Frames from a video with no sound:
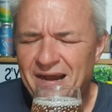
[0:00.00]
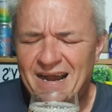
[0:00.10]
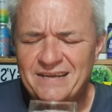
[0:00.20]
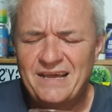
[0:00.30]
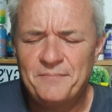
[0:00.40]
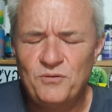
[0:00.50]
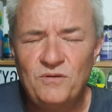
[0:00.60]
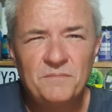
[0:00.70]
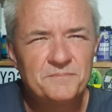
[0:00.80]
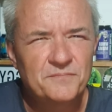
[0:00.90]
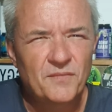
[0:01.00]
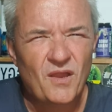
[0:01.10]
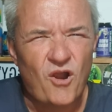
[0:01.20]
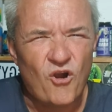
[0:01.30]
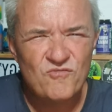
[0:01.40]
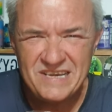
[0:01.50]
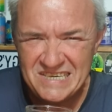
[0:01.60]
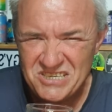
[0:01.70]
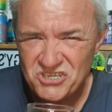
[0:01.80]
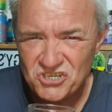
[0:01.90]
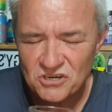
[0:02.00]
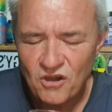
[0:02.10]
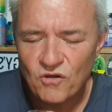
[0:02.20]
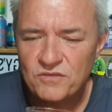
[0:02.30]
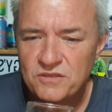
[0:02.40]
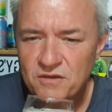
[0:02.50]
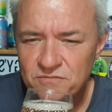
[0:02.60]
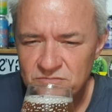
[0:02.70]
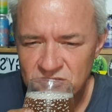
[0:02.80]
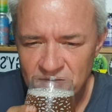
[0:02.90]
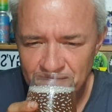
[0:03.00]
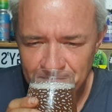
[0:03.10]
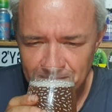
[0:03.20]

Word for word: pineapple, orange on the nose.